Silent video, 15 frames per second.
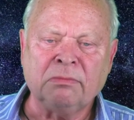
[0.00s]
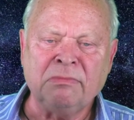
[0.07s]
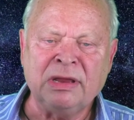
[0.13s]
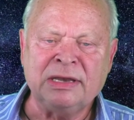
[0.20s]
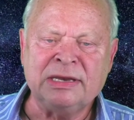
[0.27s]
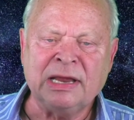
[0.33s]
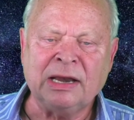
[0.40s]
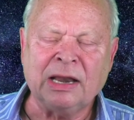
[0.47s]

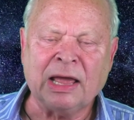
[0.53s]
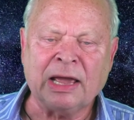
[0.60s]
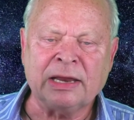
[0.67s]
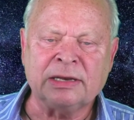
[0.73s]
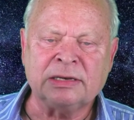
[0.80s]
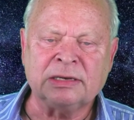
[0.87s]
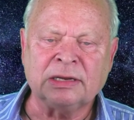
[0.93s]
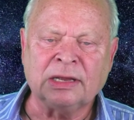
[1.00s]
midday
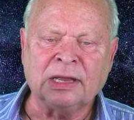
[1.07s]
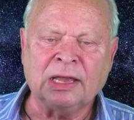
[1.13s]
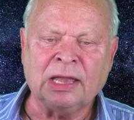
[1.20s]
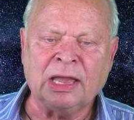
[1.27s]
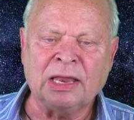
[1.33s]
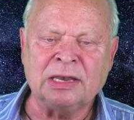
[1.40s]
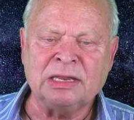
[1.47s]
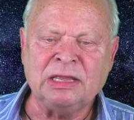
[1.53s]
light,
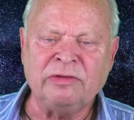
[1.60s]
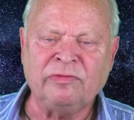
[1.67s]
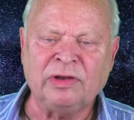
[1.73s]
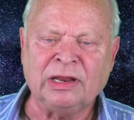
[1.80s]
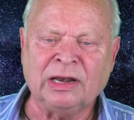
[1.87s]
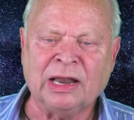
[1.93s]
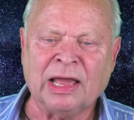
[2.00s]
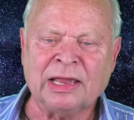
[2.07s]
and
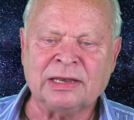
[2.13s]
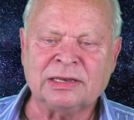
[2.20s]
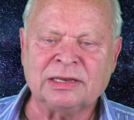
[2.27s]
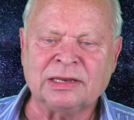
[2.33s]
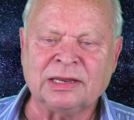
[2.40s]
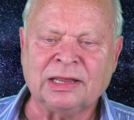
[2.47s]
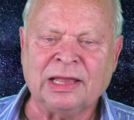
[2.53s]
evening light.